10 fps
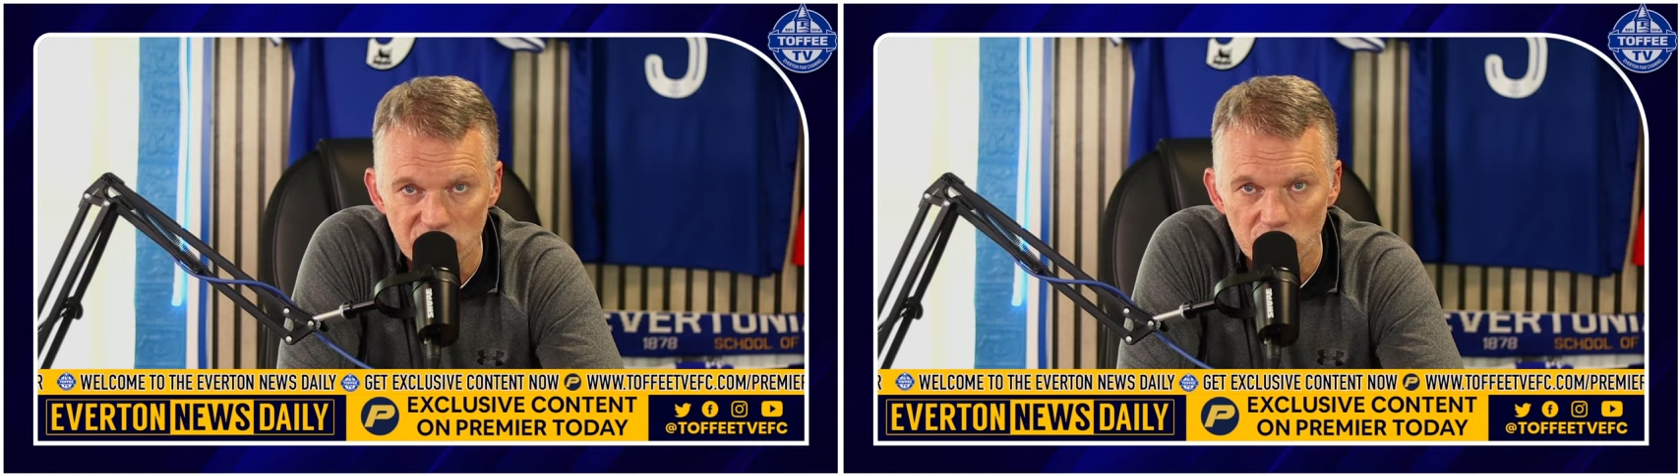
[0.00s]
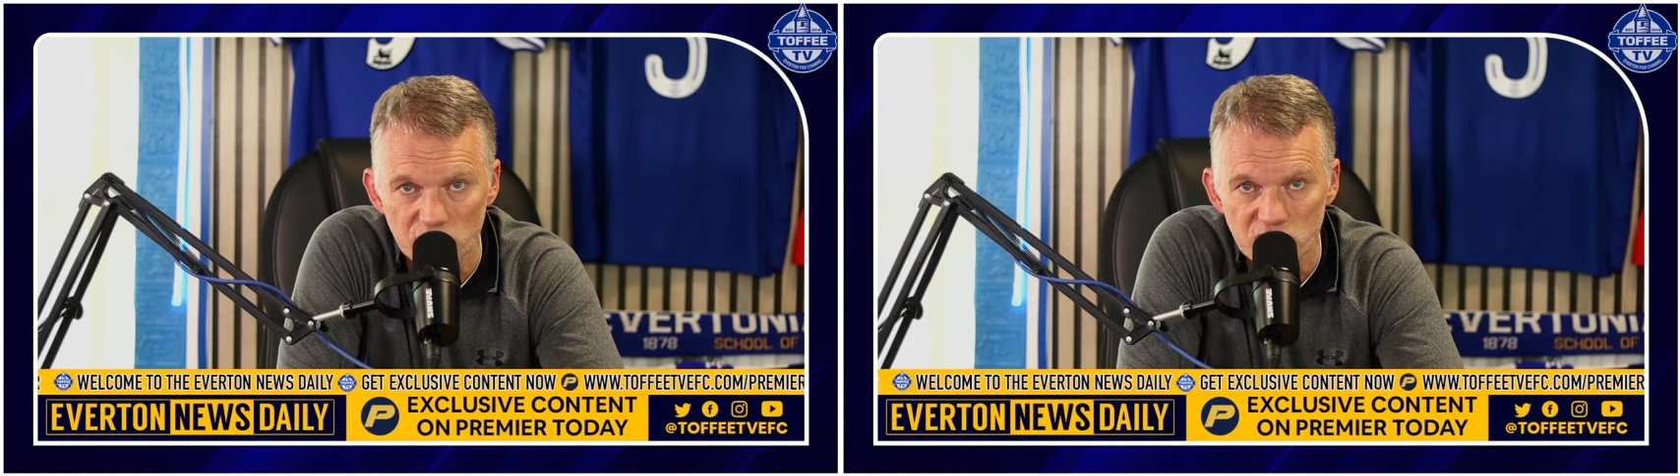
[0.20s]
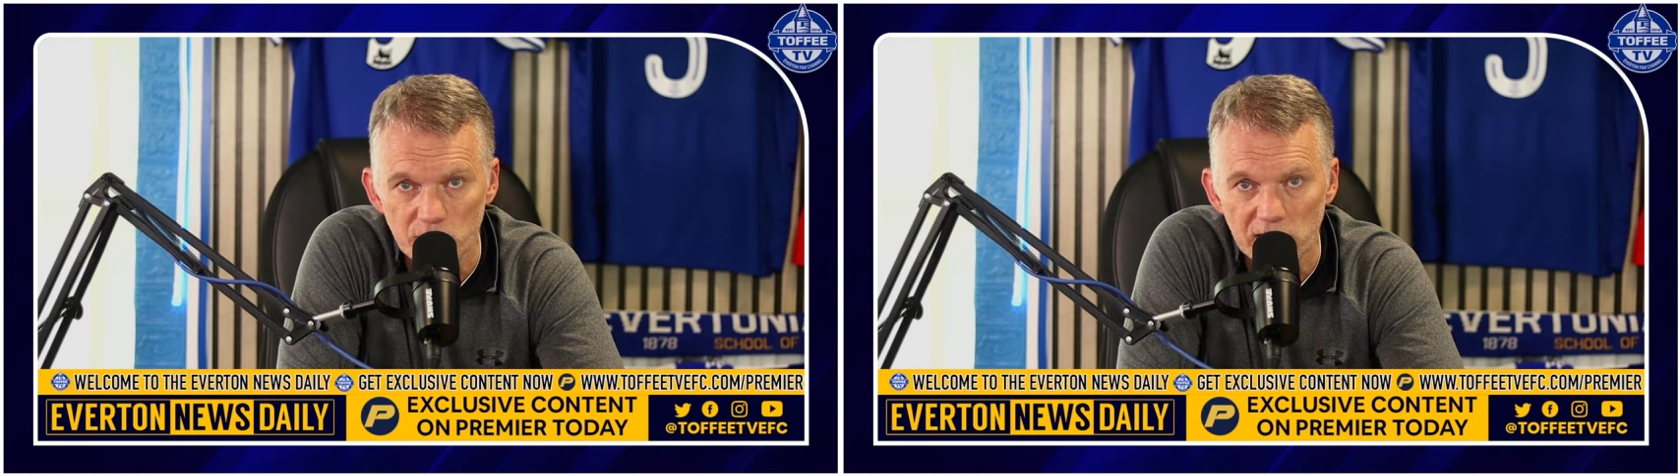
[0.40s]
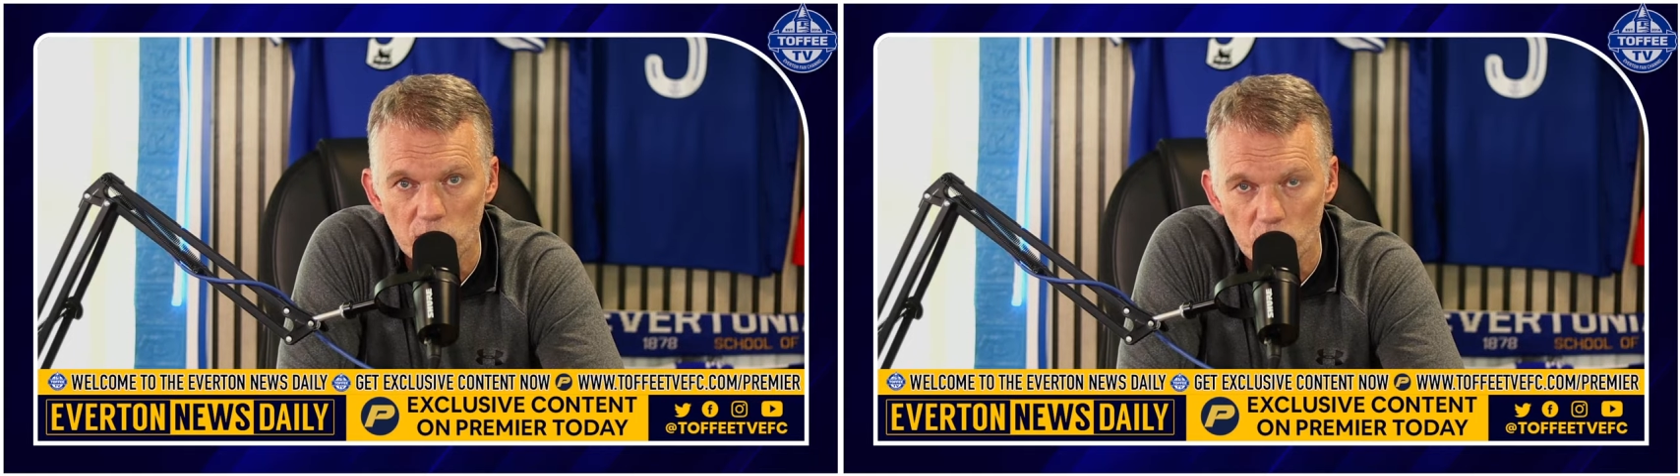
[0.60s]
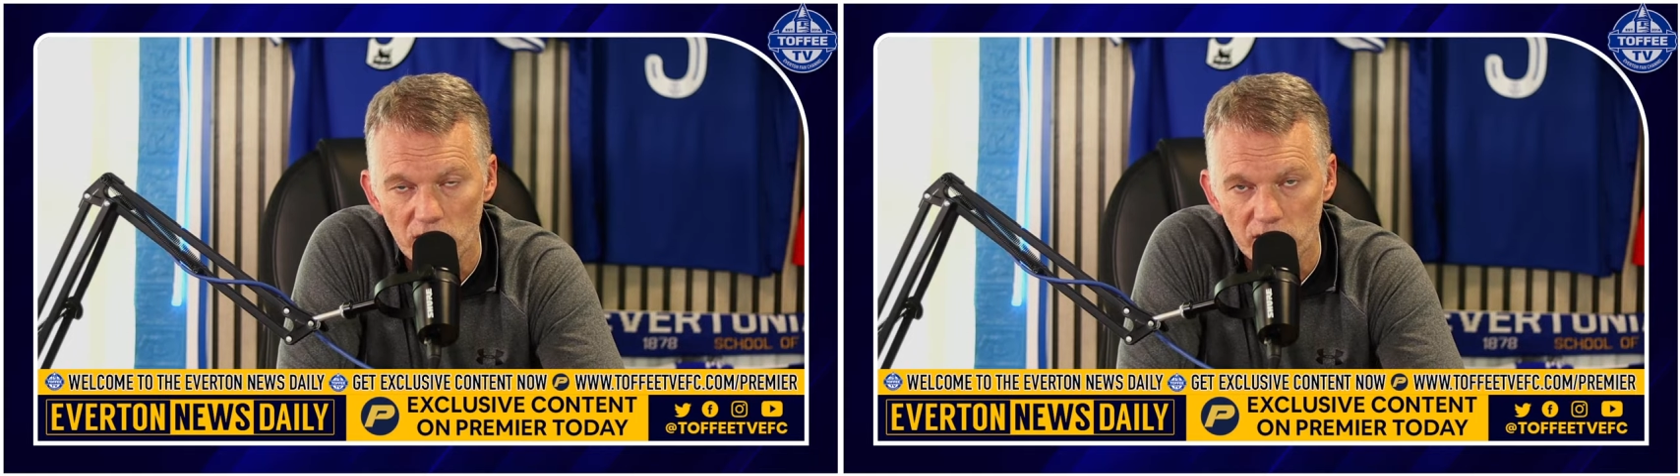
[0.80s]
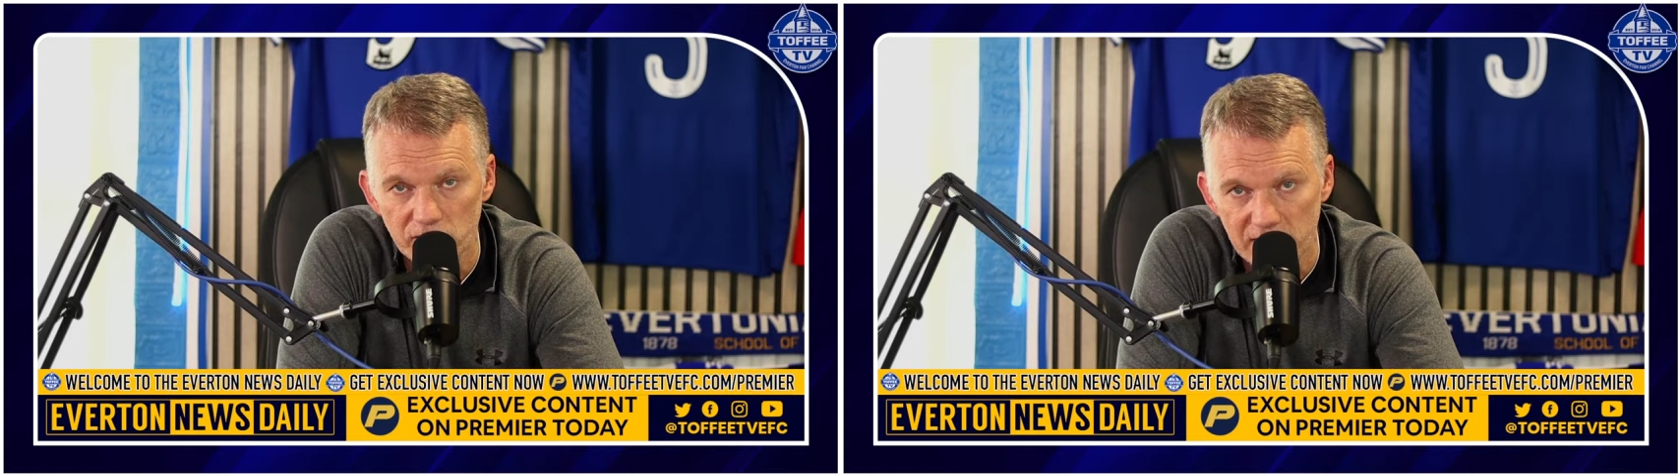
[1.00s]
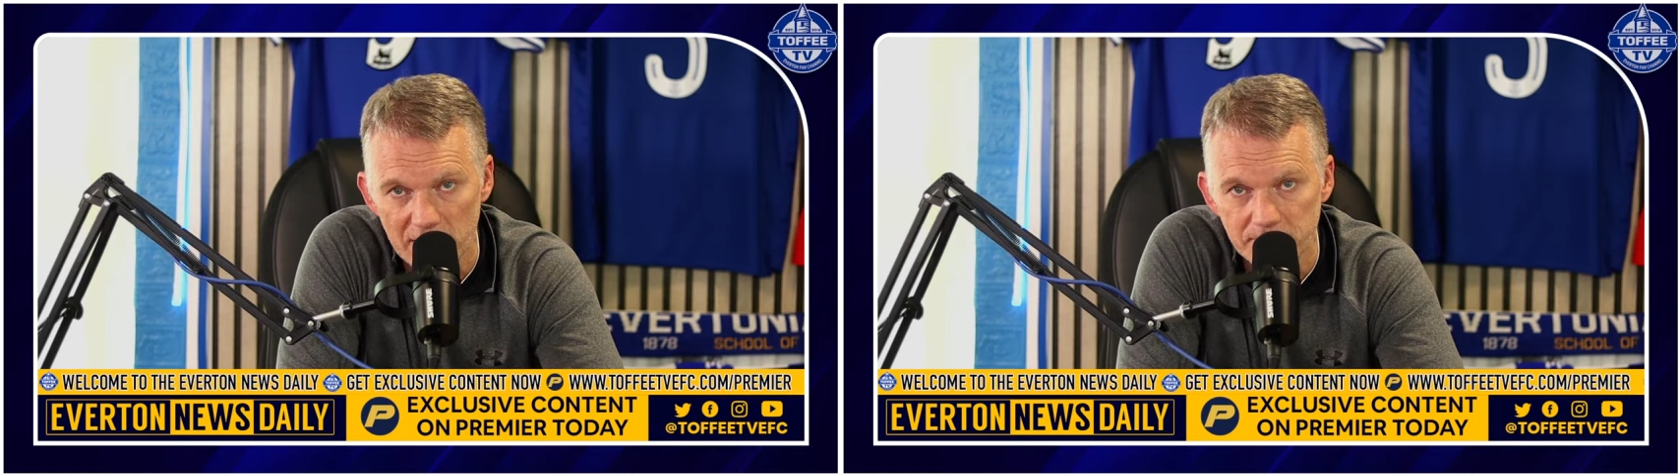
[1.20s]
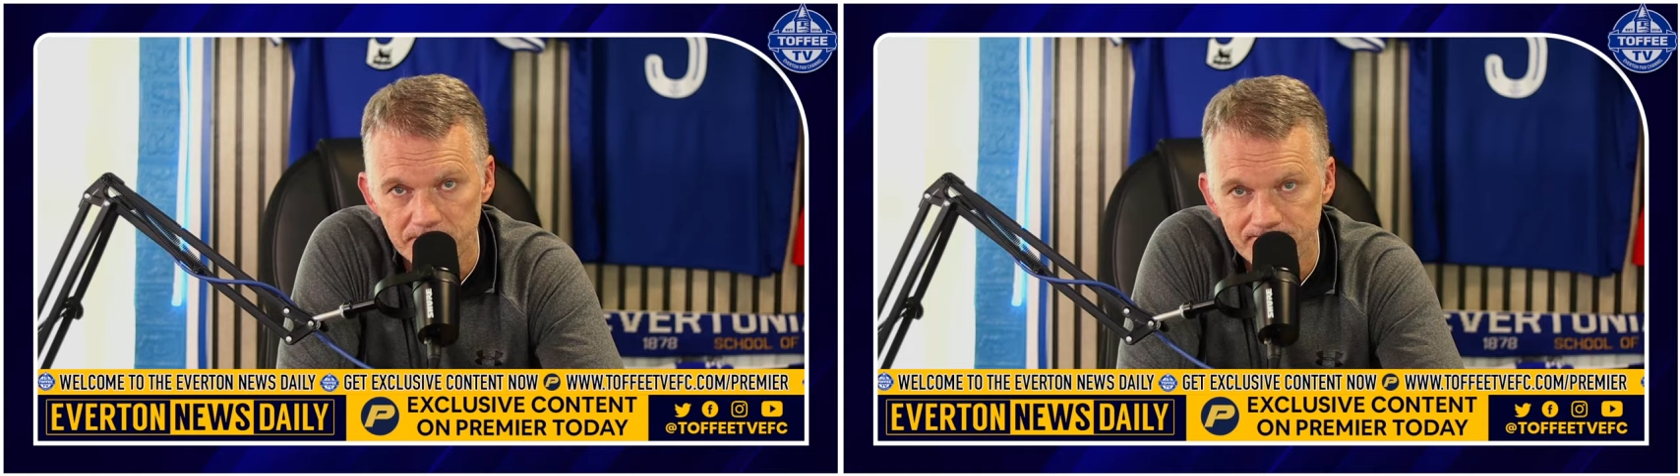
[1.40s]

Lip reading: thought to be one of them.